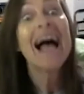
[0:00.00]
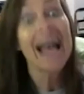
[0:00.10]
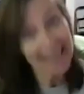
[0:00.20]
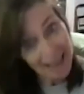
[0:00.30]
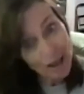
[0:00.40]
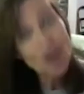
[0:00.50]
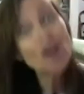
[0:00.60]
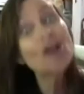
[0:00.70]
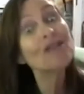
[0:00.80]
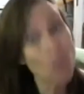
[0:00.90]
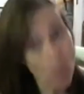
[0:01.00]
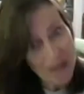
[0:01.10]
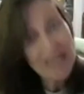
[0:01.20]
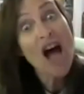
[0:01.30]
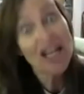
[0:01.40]
and I learned
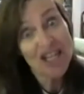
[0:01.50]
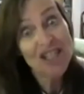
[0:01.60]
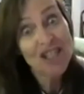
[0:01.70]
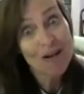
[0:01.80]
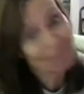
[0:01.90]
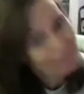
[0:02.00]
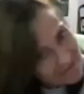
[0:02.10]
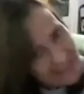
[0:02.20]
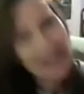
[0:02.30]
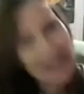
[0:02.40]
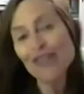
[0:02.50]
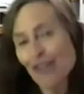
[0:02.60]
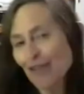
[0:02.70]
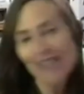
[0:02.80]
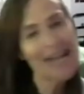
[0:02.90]
what not to do, you know.
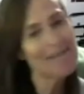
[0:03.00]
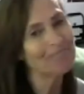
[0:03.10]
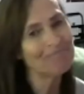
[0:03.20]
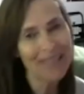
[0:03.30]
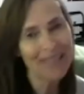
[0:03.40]
So same.